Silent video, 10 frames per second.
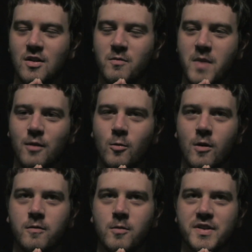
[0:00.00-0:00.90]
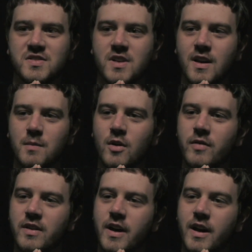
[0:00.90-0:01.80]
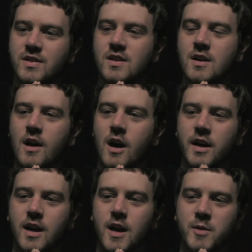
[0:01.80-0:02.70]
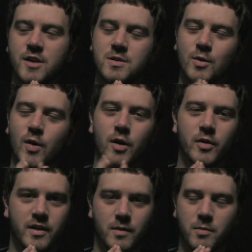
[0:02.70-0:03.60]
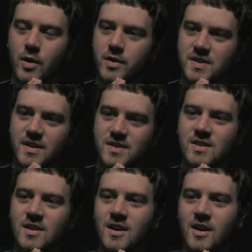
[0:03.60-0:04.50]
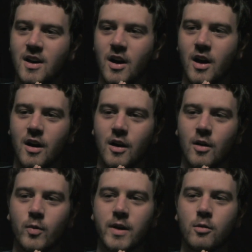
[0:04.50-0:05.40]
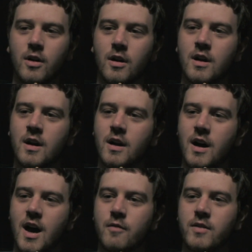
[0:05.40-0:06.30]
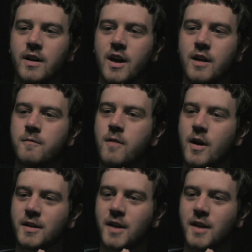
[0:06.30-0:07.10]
of Manwolf was a movie that I came into early in the process. We were having a fine